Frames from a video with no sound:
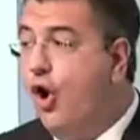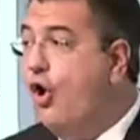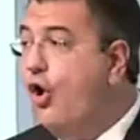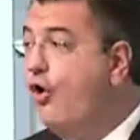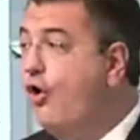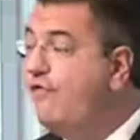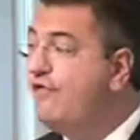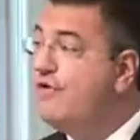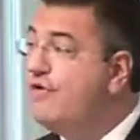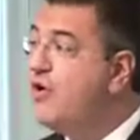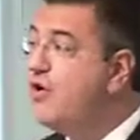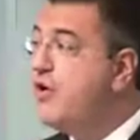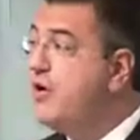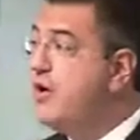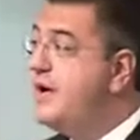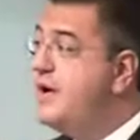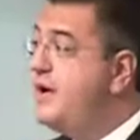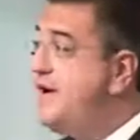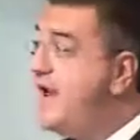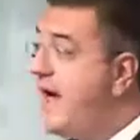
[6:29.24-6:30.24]
Over
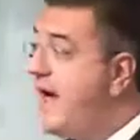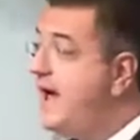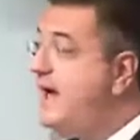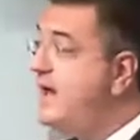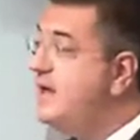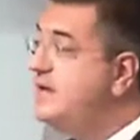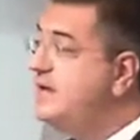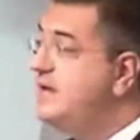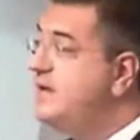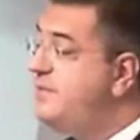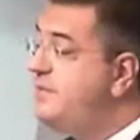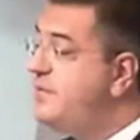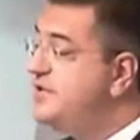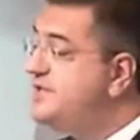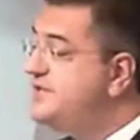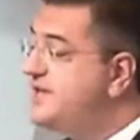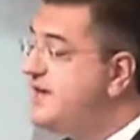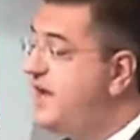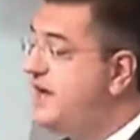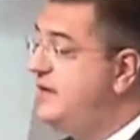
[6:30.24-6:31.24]

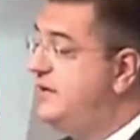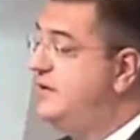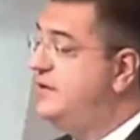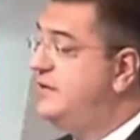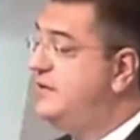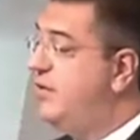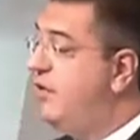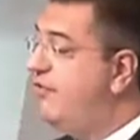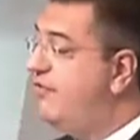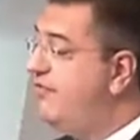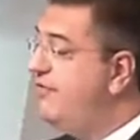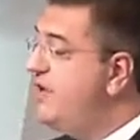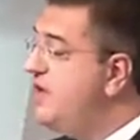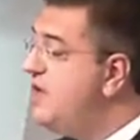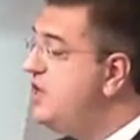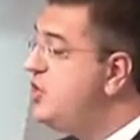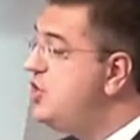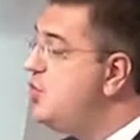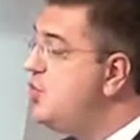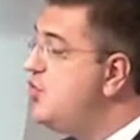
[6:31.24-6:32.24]
90% of
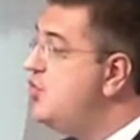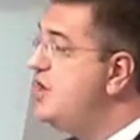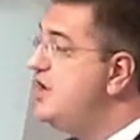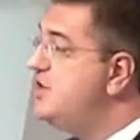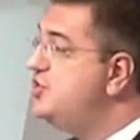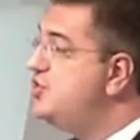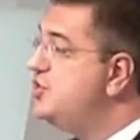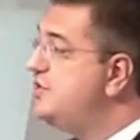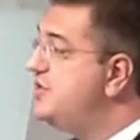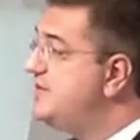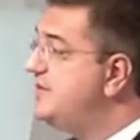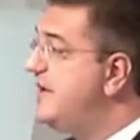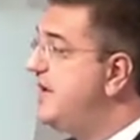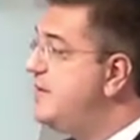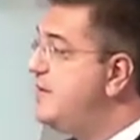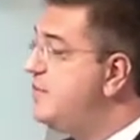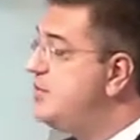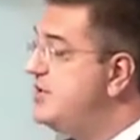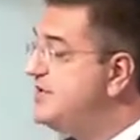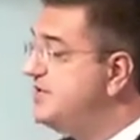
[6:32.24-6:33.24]
EU regions
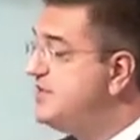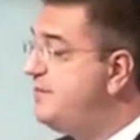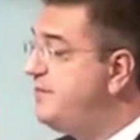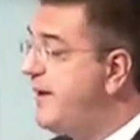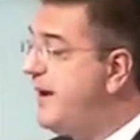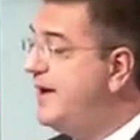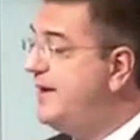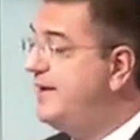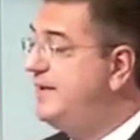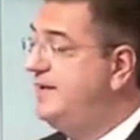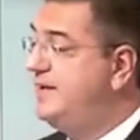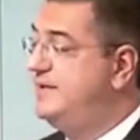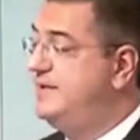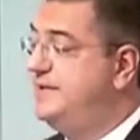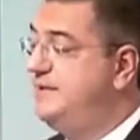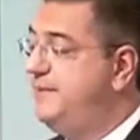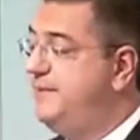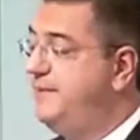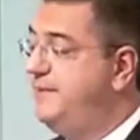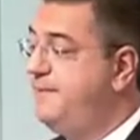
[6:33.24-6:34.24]
and
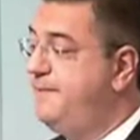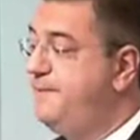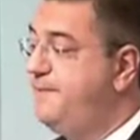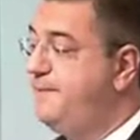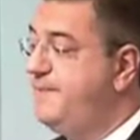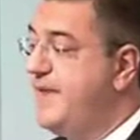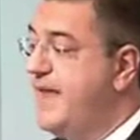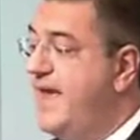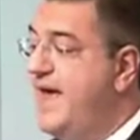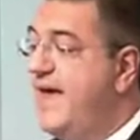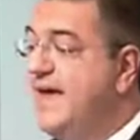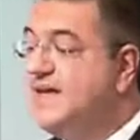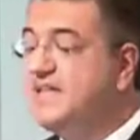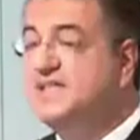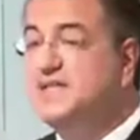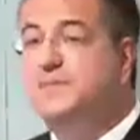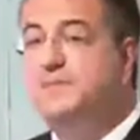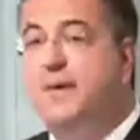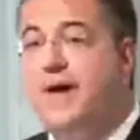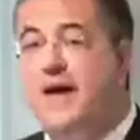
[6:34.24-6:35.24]
municipalities
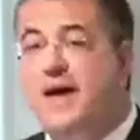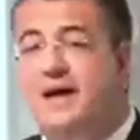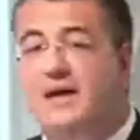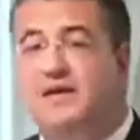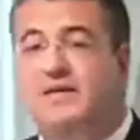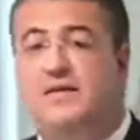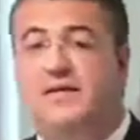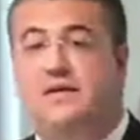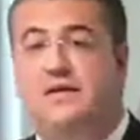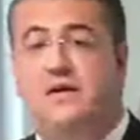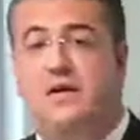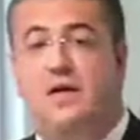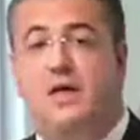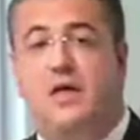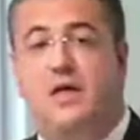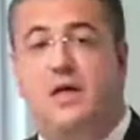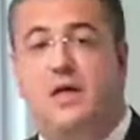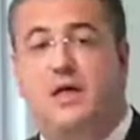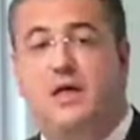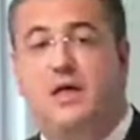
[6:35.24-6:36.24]
expect
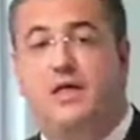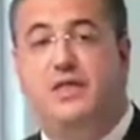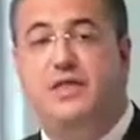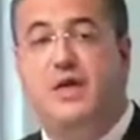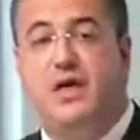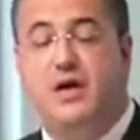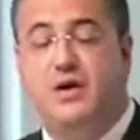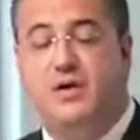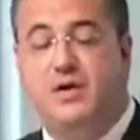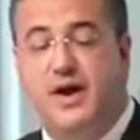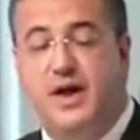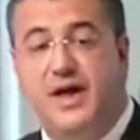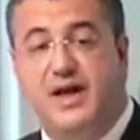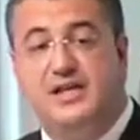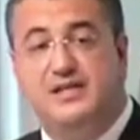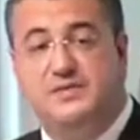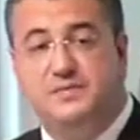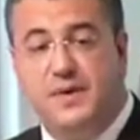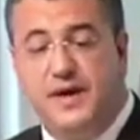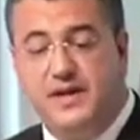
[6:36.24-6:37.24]
their
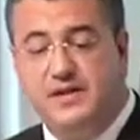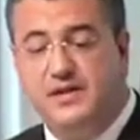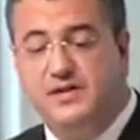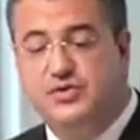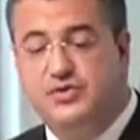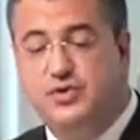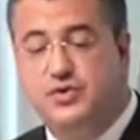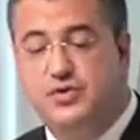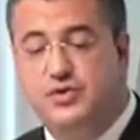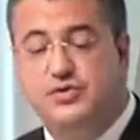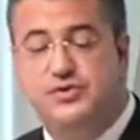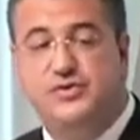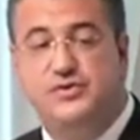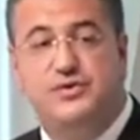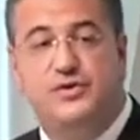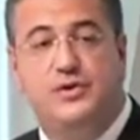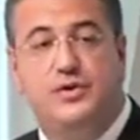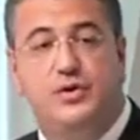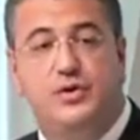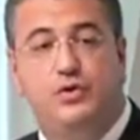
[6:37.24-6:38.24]
expenditures
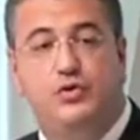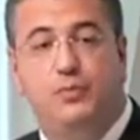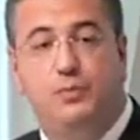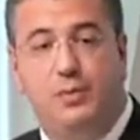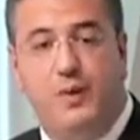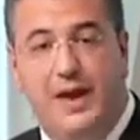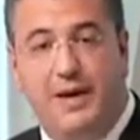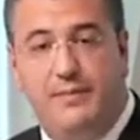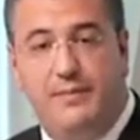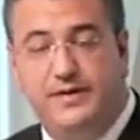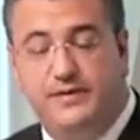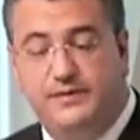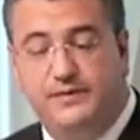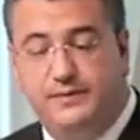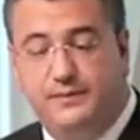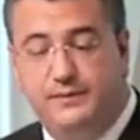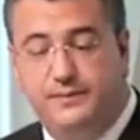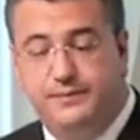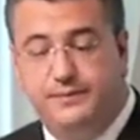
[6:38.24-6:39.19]
to plummet.